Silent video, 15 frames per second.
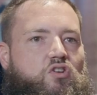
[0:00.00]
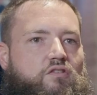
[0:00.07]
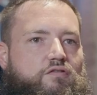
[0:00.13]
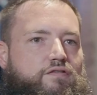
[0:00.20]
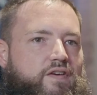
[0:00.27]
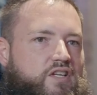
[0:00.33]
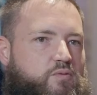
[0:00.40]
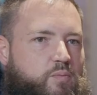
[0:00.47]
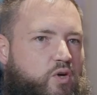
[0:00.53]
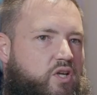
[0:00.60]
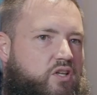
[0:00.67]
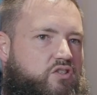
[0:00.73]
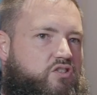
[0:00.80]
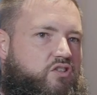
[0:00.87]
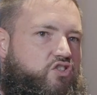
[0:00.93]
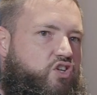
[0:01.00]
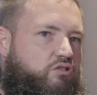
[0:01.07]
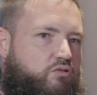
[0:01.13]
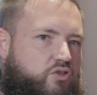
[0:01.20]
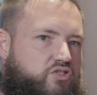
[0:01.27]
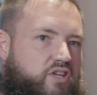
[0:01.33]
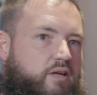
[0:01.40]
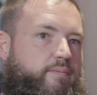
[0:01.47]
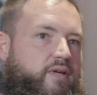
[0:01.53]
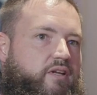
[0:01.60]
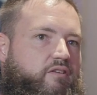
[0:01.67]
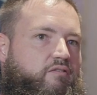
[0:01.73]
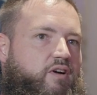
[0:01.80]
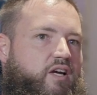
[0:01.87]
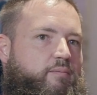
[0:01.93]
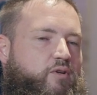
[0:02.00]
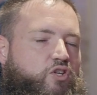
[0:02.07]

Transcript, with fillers: on Facebook as a general statement, right?